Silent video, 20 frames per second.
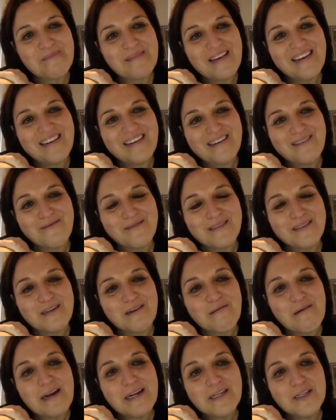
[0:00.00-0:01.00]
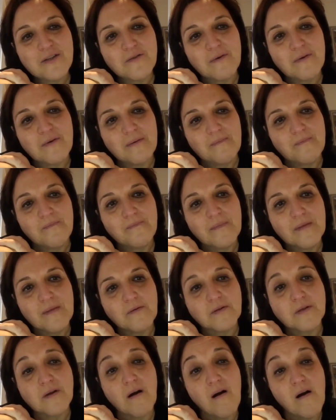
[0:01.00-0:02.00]
and it was a great swim. It
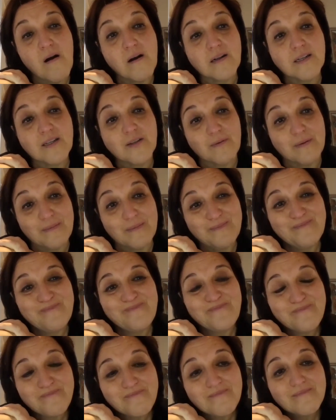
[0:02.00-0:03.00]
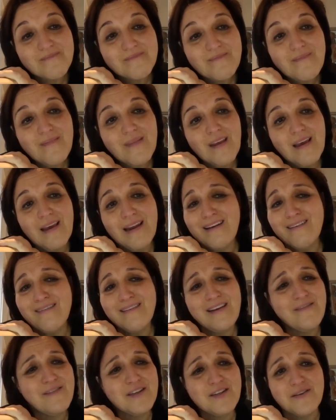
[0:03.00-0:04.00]
was a hard swim. And I'll
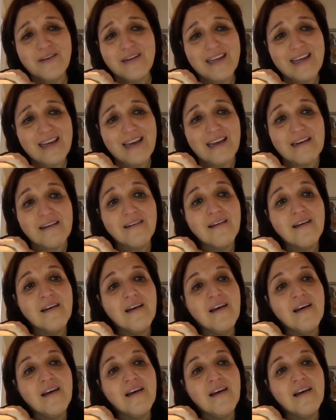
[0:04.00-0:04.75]
never do it again.